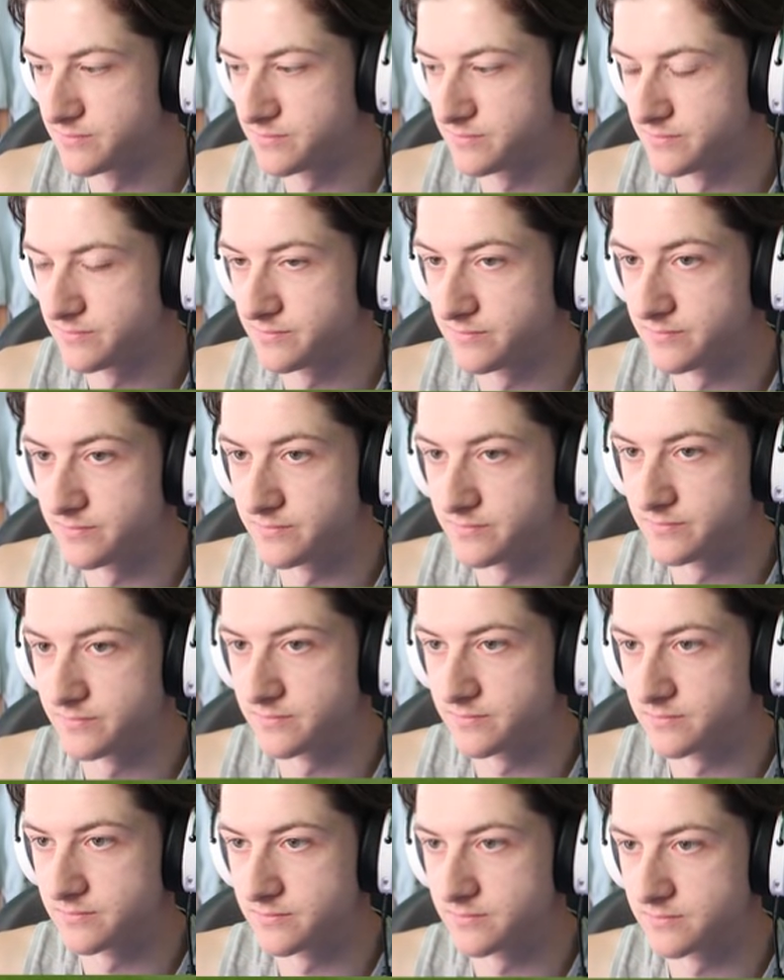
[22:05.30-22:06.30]

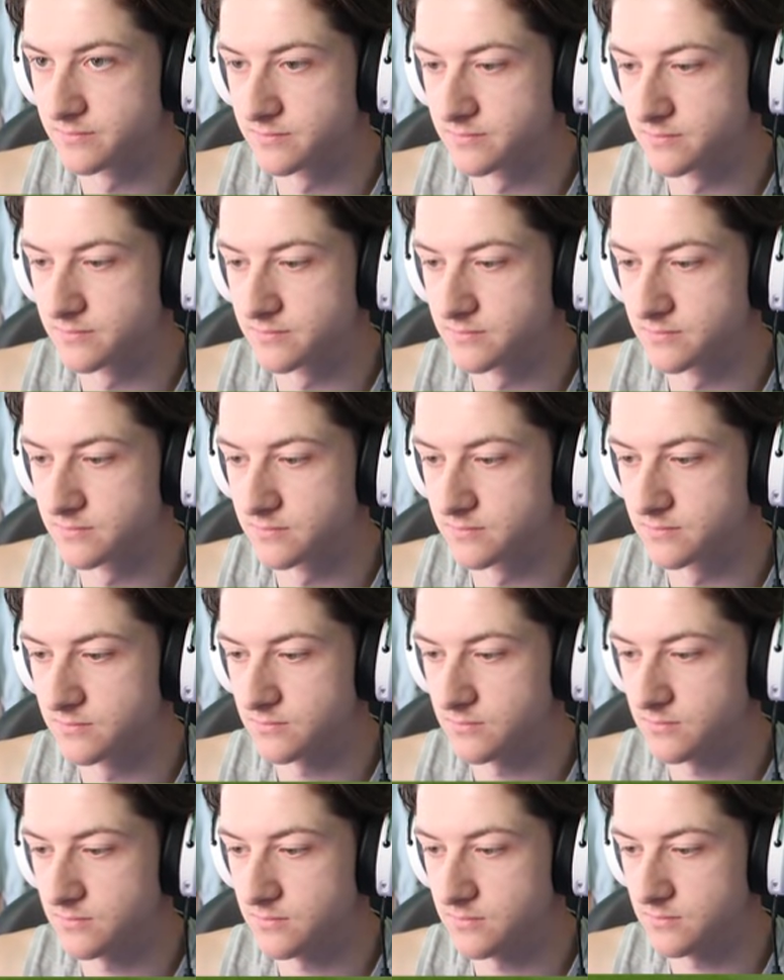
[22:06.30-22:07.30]

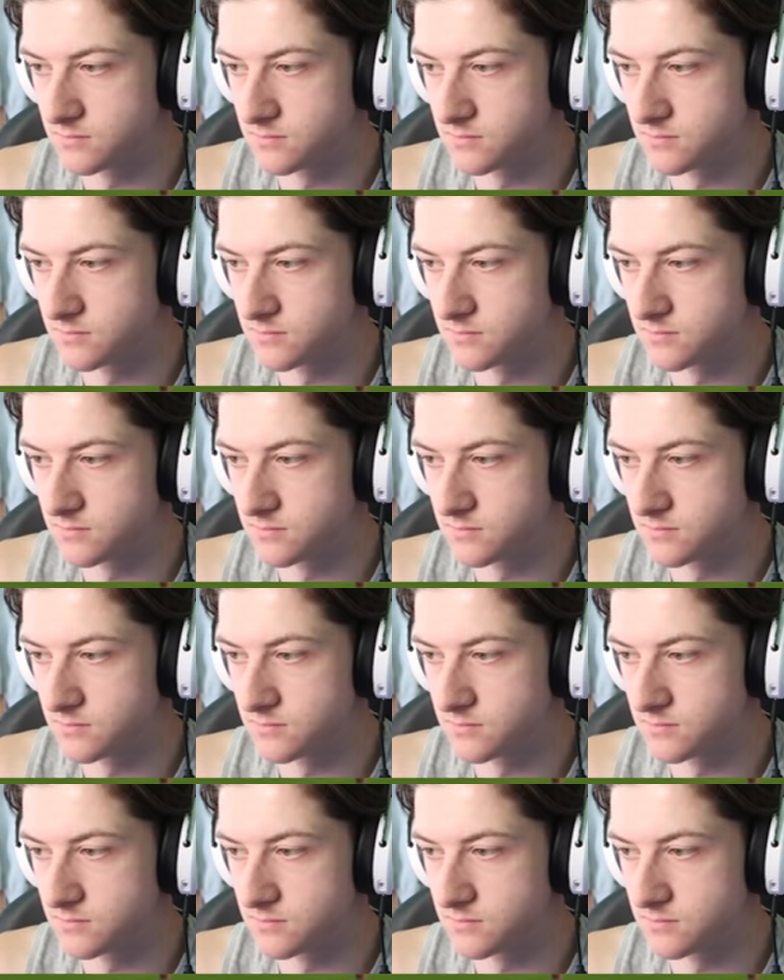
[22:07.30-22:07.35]
(no one is talking)